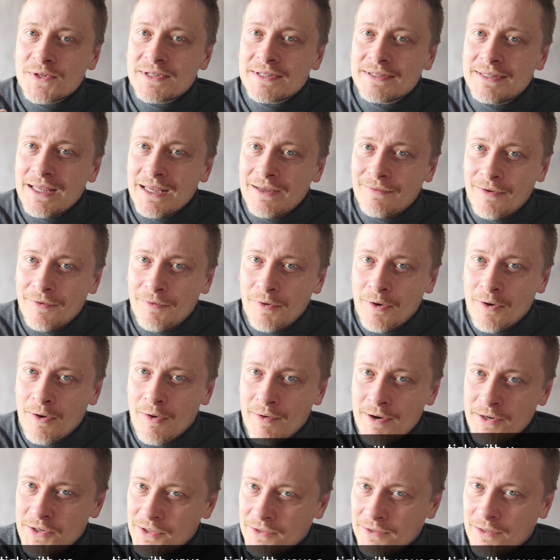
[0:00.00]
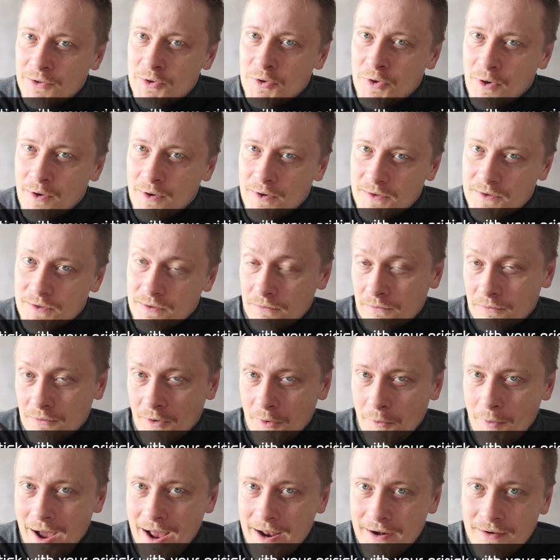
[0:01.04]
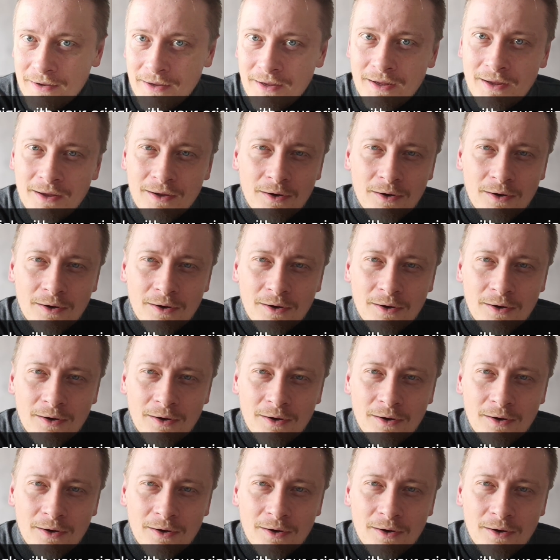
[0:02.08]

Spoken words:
to stick with your original choice, door 1,